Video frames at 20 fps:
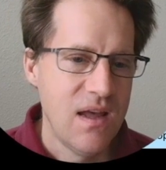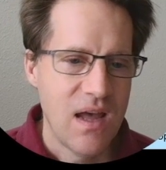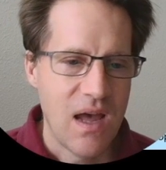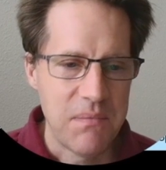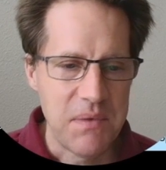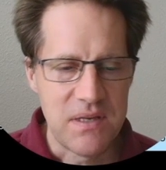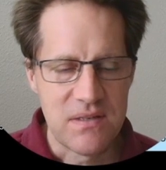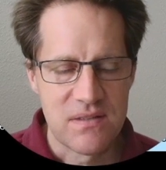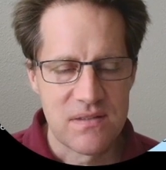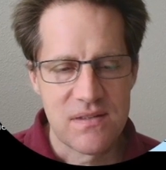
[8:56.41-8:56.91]
I
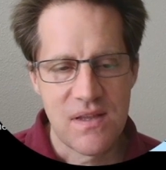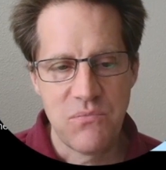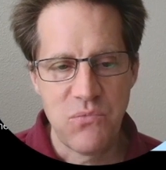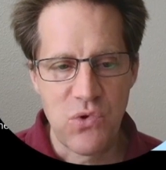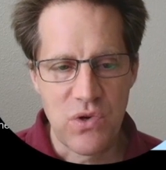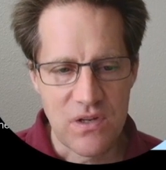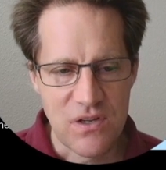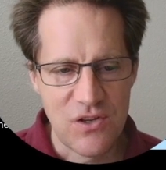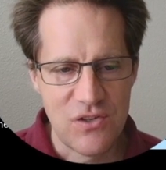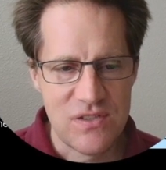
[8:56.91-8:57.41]
mean,
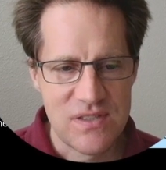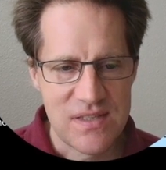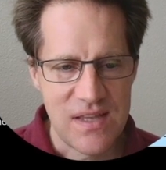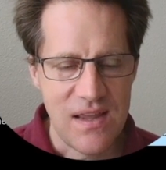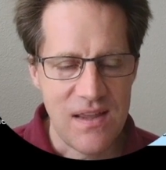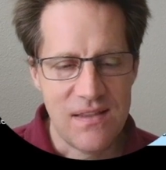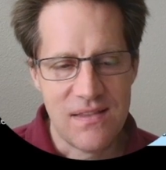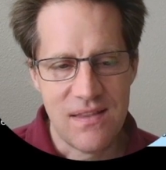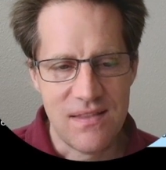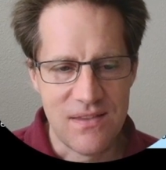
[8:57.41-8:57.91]
someone could
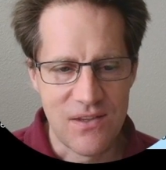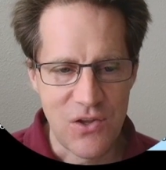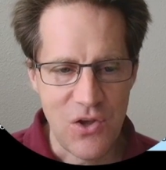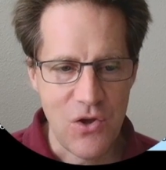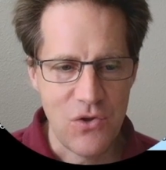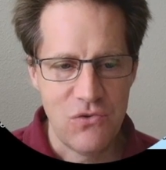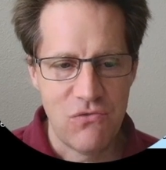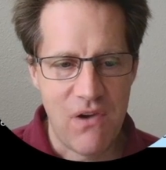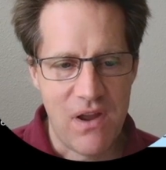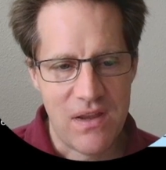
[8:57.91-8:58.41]
say that the
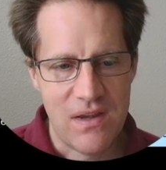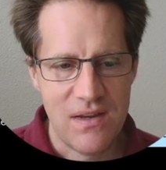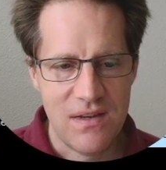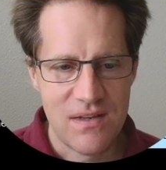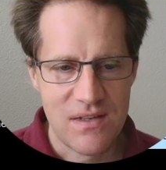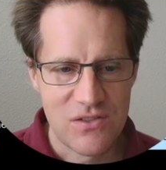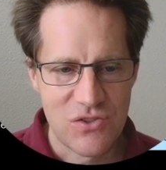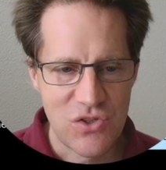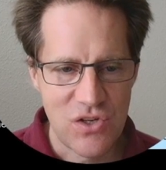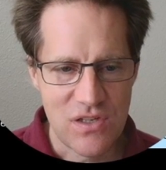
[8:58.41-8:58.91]
code writing
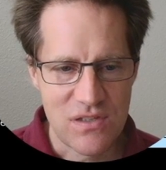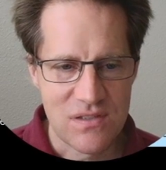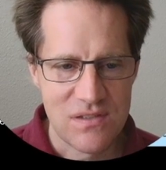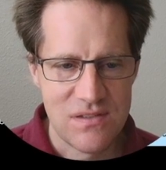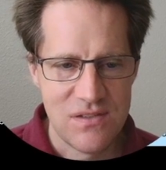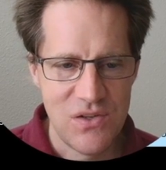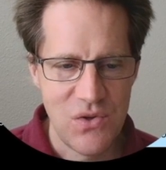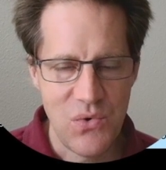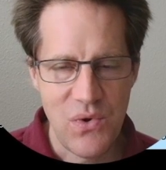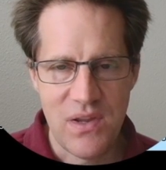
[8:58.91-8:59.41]
is
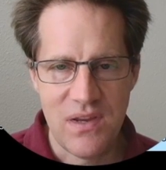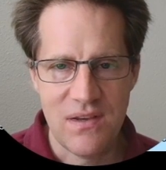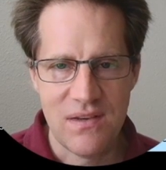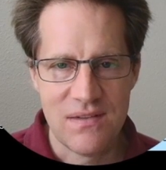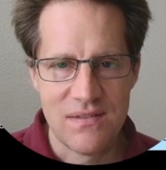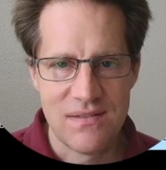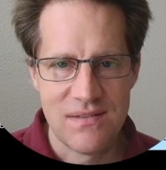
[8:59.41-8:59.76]
just doing